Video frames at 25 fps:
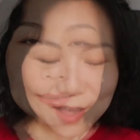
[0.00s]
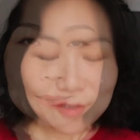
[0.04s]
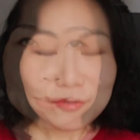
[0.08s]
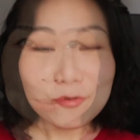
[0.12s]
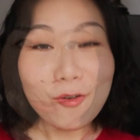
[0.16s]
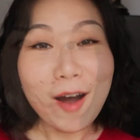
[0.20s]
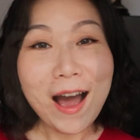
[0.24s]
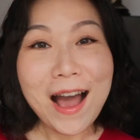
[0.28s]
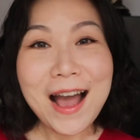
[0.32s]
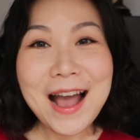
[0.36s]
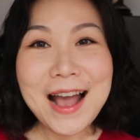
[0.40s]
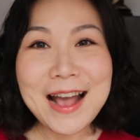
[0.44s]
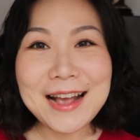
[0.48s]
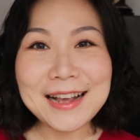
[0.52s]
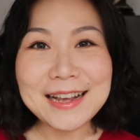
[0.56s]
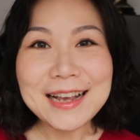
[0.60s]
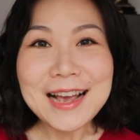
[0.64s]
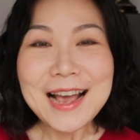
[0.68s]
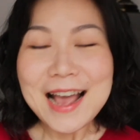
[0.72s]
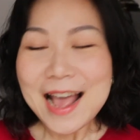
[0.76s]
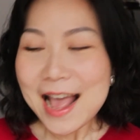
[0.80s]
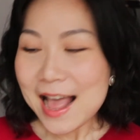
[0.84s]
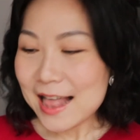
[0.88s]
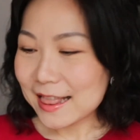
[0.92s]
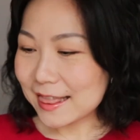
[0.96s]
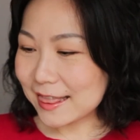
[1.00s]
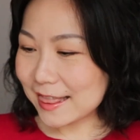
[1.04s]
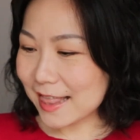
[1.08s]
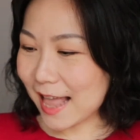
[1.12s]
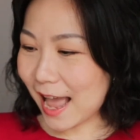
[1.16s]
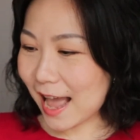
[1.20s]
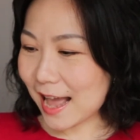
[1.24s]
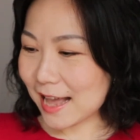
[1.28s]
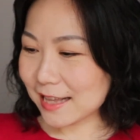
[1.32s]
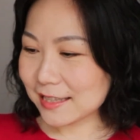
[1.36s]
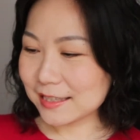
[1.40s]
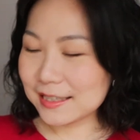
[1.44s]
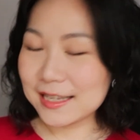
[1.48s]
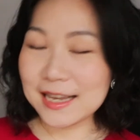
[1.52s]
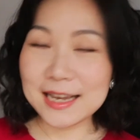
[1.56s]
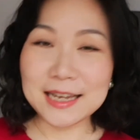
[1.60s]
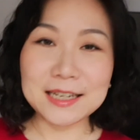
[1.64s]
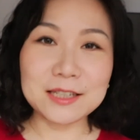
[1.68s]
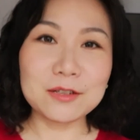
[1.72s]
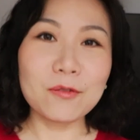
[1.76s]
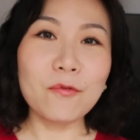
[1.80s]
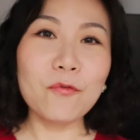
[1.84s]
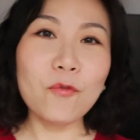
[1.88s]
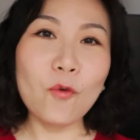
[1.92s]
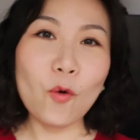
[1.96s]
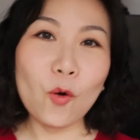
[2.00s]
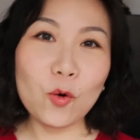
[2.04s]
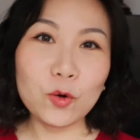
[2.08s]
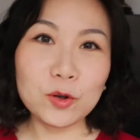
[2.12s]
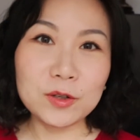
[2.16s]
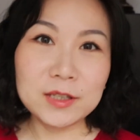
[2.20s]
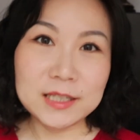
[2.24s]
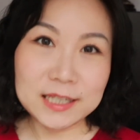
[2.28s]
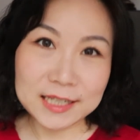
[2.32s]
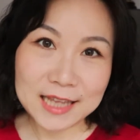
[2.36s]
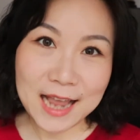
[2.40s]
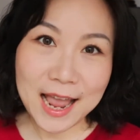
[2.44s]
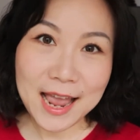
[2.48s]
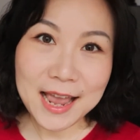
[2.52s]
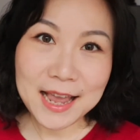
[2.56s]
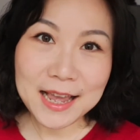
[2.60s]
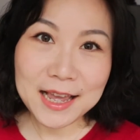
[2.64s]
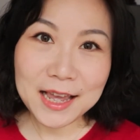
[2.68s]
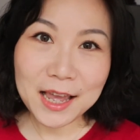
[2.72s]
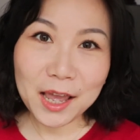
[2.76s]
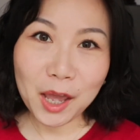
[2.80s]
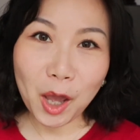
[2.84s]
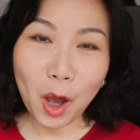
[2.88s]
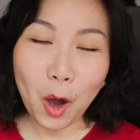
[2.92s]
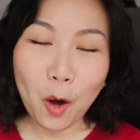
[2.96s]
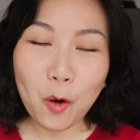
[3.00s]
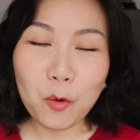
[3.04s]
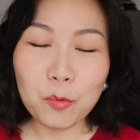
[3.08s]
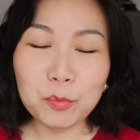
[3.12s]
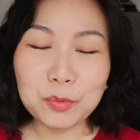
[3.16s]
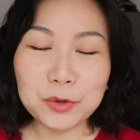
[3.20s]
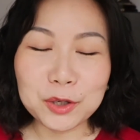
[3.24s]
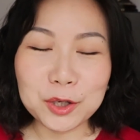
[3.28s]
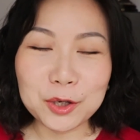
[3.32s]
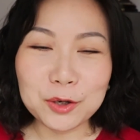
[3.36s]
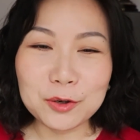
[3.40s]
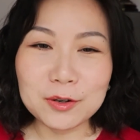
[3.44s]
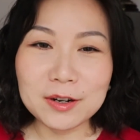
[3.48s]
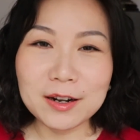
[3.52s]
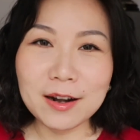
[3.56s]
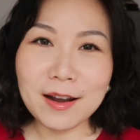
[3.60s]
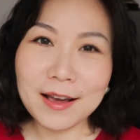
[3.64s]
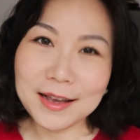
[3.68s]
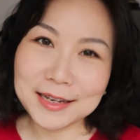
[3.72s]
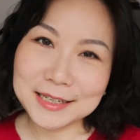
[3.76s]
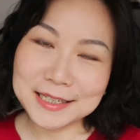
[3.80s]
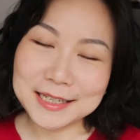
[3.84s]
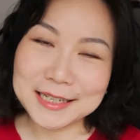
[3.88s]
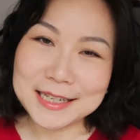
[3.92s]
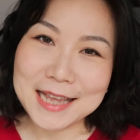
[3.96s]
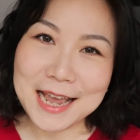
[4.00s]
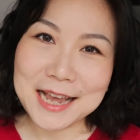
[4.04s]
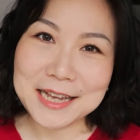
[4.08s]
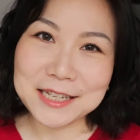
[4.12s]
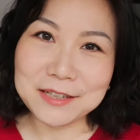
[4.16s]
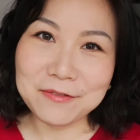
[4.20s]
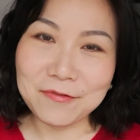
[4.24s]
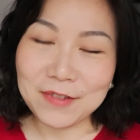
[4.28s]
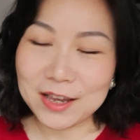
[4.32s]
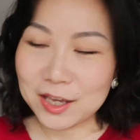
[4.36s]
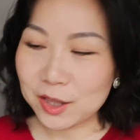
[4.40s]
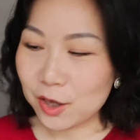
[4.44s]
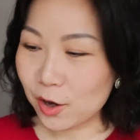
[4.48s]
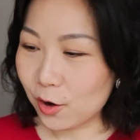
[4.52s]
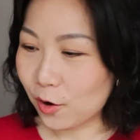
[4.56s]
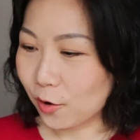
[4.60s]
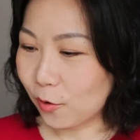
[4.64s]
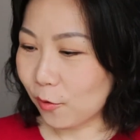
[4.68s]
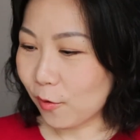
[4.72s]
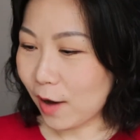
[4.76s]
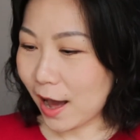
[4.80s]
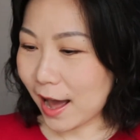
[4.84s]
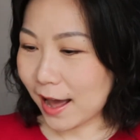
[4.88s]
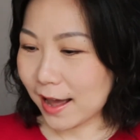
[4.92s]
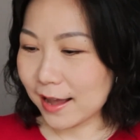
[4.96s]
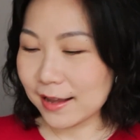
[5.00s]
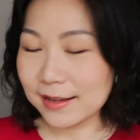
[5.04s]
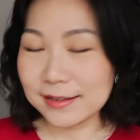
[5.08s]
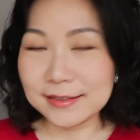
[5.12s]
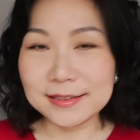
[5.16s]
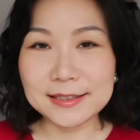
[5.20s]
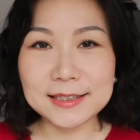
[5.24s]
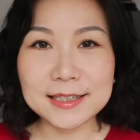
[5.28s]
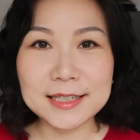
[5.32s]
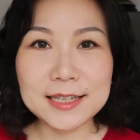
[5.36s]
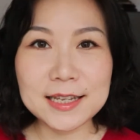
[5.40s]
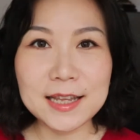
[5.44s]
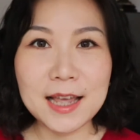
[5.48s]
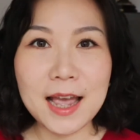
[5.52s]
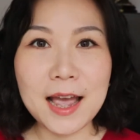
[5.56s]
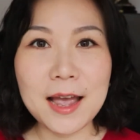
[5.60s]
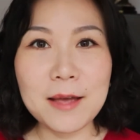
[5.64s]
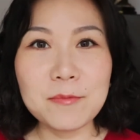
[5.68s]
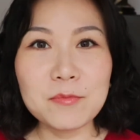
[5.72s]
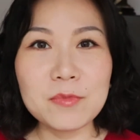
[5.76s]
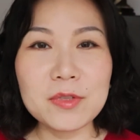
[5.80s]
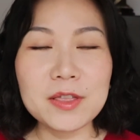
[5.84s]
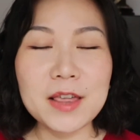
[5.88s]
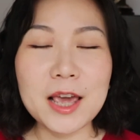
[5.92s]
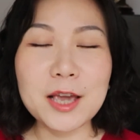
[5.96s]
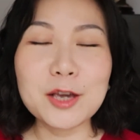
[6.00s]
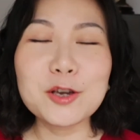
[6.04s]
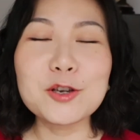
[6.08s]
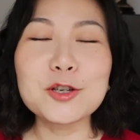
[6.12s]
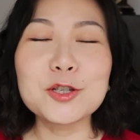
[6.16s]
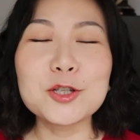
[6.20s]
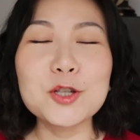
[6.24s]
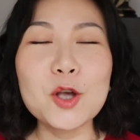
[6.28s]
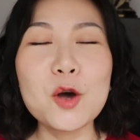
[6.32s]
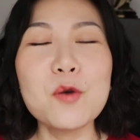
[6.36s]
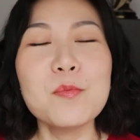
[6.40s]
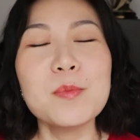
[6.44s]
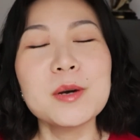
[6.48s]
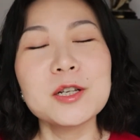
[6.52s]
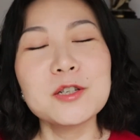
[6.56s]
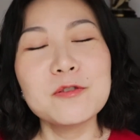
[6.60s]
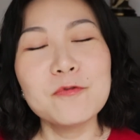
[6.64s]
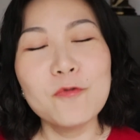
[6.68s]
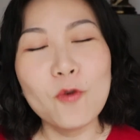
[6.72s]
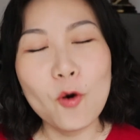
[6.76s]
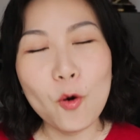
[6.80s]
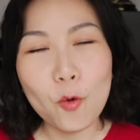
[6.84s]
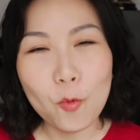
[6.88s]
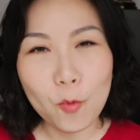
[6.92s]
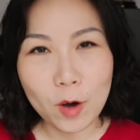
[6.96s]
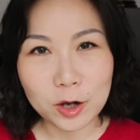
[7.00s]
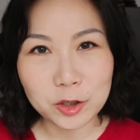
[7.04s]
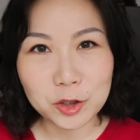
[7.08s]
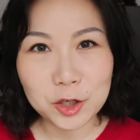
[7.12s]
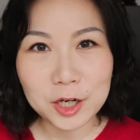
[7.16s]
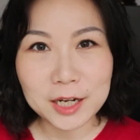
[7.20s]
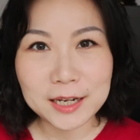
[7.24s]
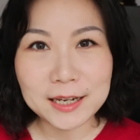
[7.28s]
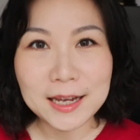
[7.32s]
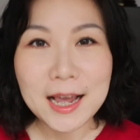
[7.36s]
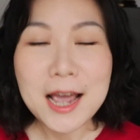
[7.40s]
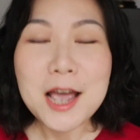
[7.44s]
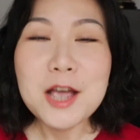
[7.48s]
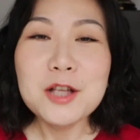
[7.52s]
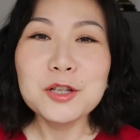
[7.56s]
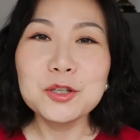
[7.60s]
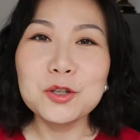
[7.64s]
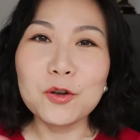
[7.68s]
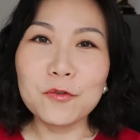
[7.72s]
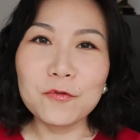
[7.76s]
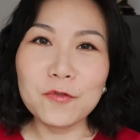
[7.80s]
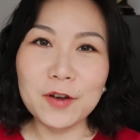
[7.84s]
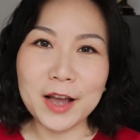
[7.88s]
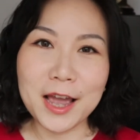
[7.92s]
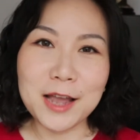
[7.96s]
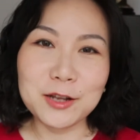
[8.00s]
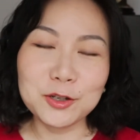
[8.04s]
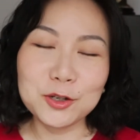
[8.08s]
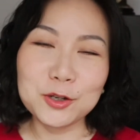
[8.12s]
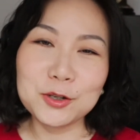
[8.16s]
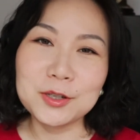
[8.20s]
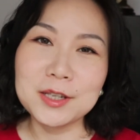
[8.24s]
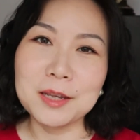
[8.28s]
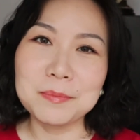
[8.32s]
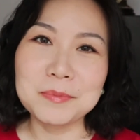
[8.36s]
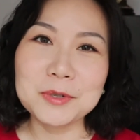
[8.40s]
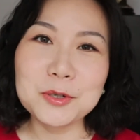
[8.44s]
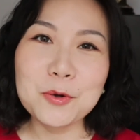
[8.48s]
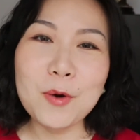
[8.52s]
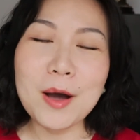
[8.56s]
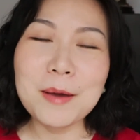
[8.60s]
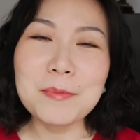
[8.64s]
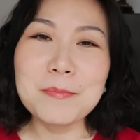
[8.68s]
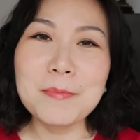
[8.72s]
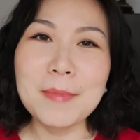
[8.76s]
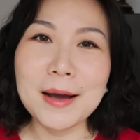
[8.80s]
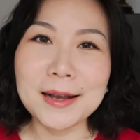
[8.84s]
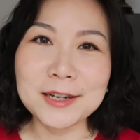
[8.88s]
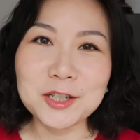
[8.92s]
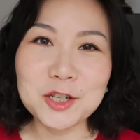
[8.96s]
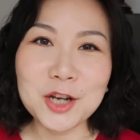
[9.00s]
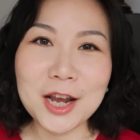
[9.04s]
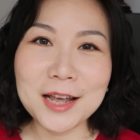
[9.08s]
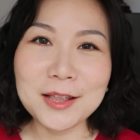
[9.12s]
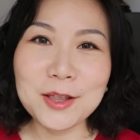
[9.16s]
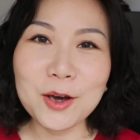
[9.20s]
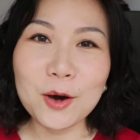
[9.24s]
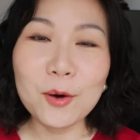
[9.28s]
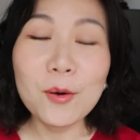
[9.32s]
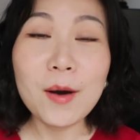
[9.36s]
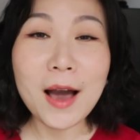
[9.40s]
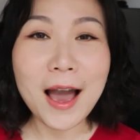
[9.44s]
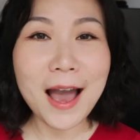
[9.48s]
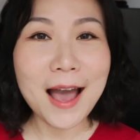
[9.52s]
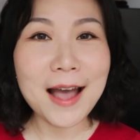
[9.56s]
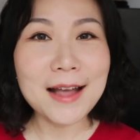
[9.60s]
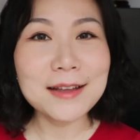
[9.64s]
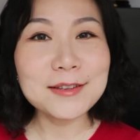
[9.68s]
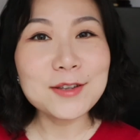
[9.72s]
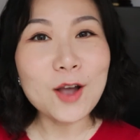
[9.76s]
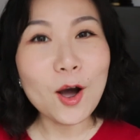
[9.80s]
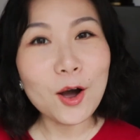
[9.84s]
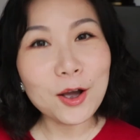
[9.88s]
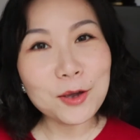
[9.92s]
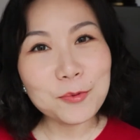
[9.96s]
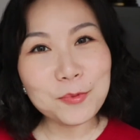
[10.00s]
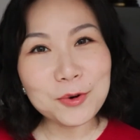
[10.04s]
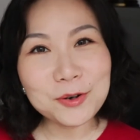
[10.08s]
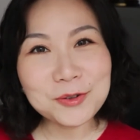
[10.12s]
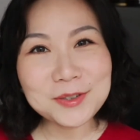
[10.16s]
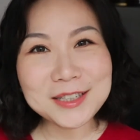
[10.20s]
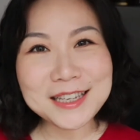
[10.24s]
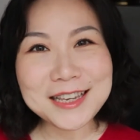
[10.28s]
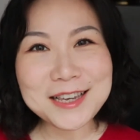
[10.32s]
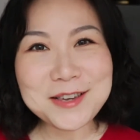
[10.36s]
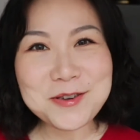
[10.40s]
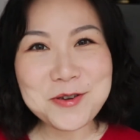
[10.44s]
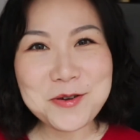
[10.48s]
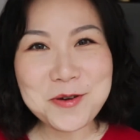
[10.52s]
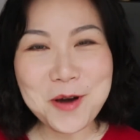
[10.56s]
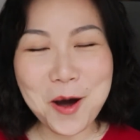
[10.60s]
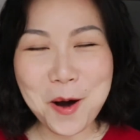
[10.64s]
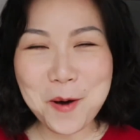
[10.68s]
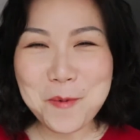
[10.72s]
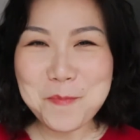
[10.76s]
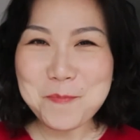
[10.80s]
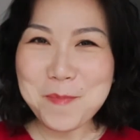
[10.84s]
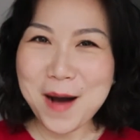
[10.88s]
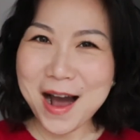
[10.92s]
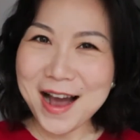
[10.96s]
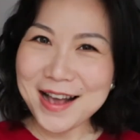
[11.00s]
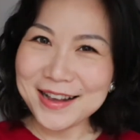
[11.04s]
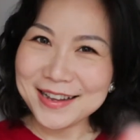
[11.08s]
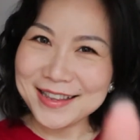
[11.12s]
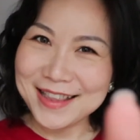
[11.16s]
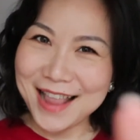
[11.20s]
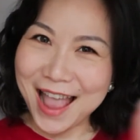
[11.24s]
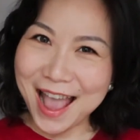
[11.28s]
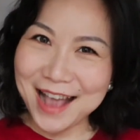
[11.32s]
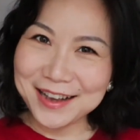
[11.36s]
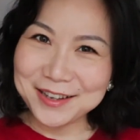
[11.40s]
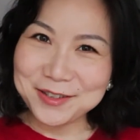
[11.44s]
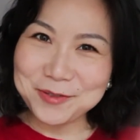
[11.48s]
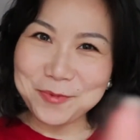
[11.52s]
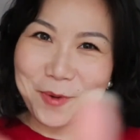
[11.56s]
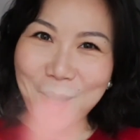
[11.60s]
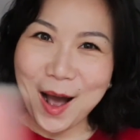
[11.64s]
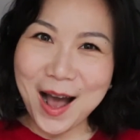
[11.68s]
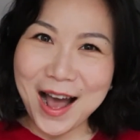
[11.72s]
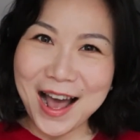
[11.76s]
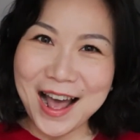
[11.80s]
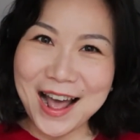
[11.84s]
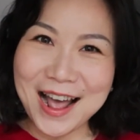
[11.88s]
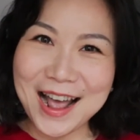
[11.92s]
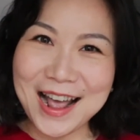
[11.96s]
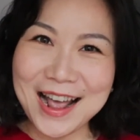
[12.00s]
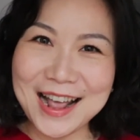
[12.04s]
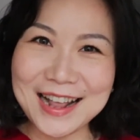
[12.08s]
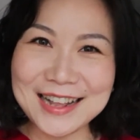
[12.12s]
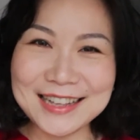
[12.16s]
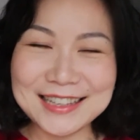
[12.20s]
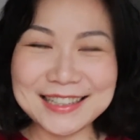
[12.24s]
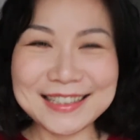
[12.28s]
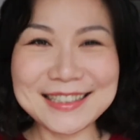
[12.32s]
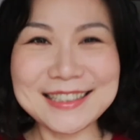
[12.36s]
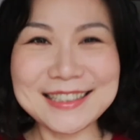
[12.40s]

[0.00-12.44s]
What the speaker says: Right, that is for today. Hope you like today's video, and thank you so much for watching. Don't forget to subscribe my channel, and I will see you on my next one.